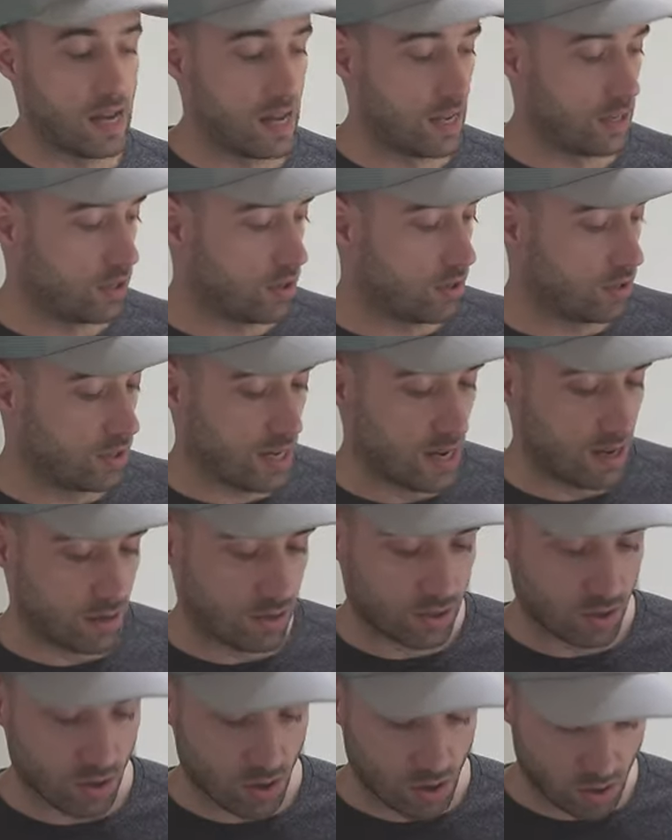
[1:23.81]
sunset,
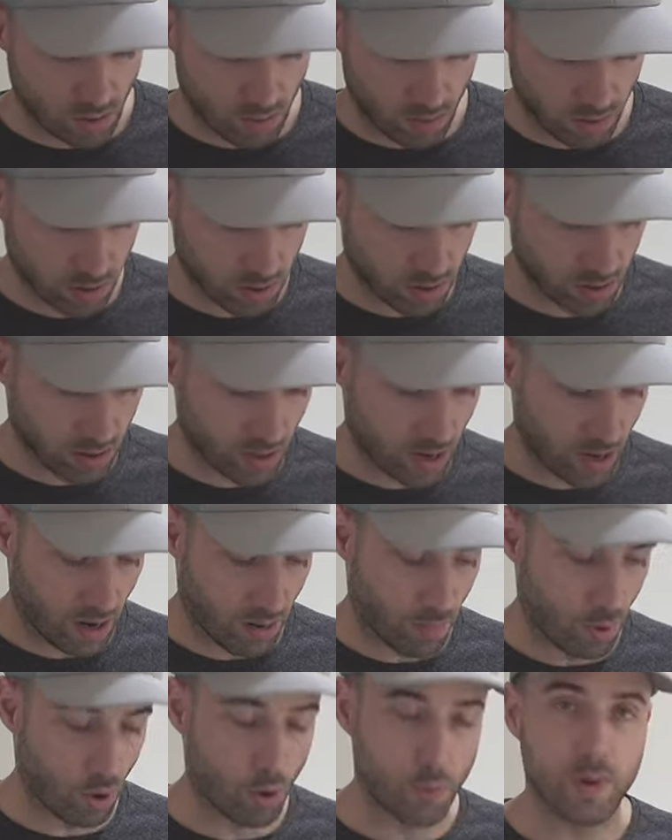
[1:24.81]
so
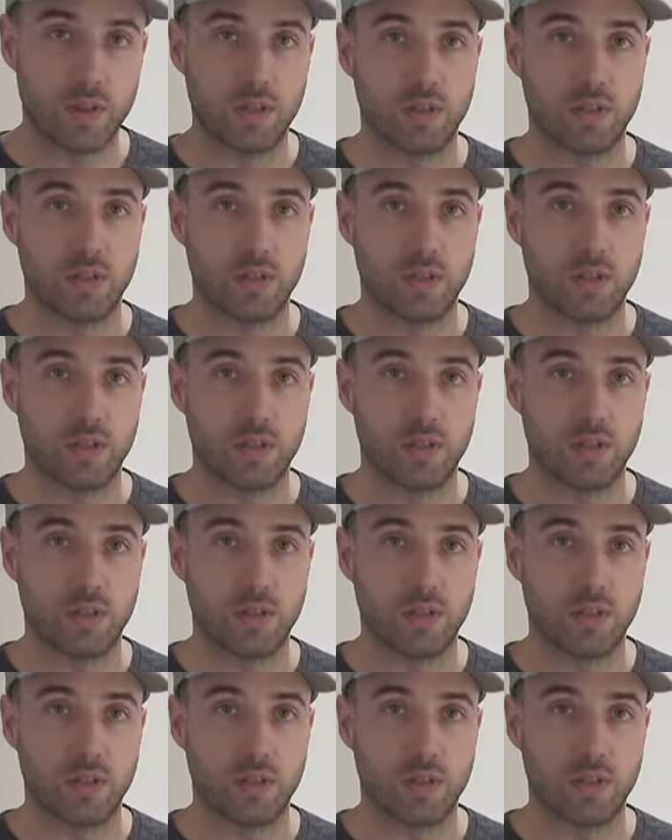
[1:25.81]
I'm hoping